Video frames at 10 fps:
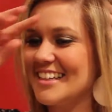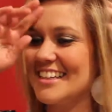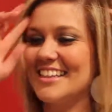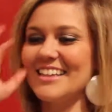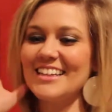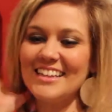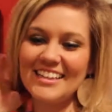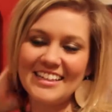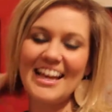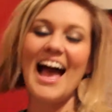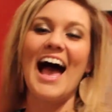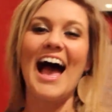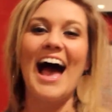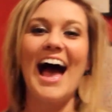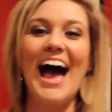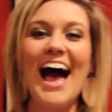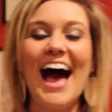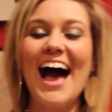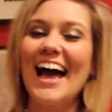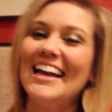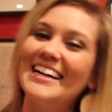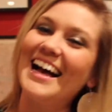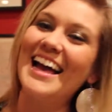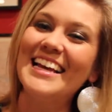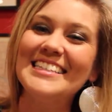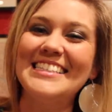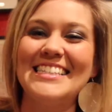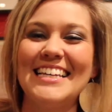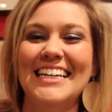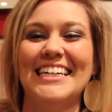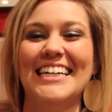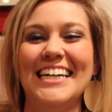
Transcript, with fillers: right, you're rolling. Hi guys.